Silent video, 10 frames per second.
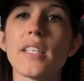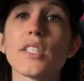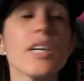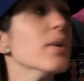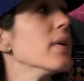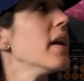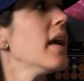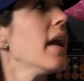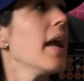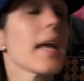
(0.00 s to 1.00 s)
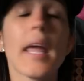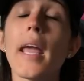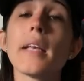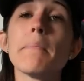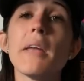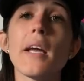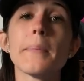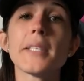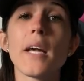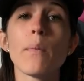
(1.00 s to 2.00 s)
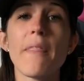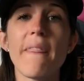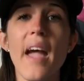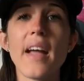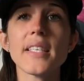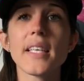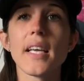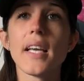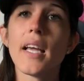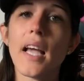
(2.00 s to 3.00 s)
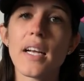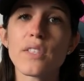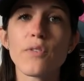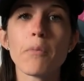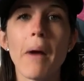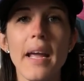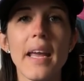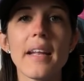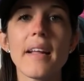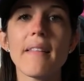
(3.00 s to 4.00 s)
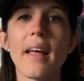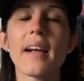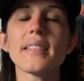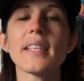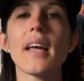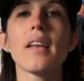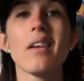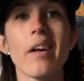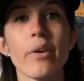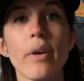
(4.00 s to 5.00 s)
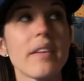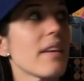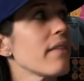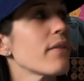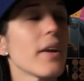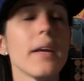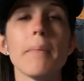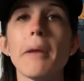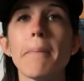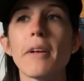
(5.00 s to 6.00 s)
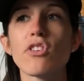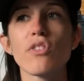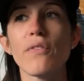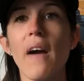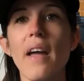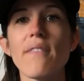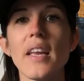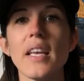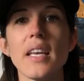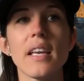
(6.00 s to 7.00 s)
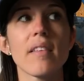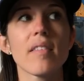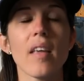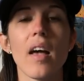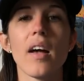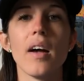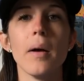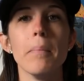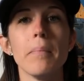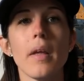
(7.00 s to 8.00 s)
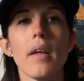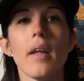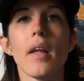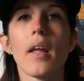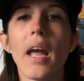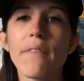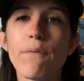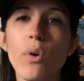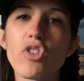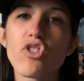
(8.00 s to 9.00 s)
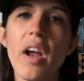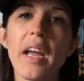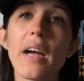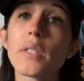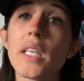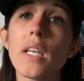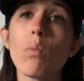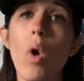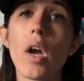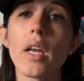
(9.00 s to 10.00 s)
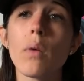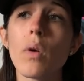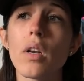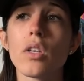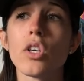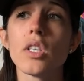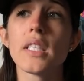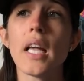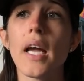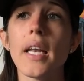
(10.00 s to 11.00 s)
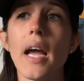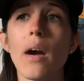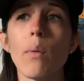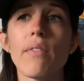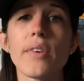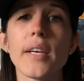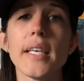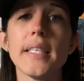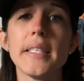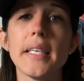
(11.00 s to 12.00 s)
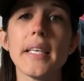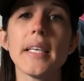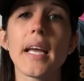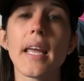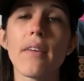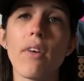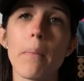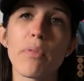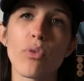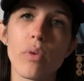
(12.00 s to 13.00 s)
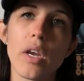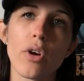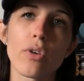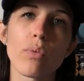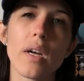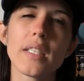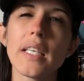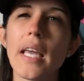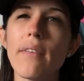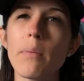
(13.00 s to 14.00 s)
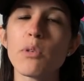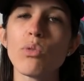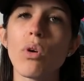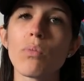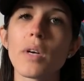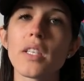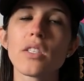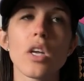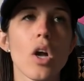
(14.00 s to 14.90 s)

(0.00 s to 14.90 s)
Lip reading: So can't be upset with that. As for Maeda, like I said, not a great day for him. He pitched five innings, had four strikeouts. He didn't walk anyone. Good sign. However, he did give up three earned runs. He gave up two home runs.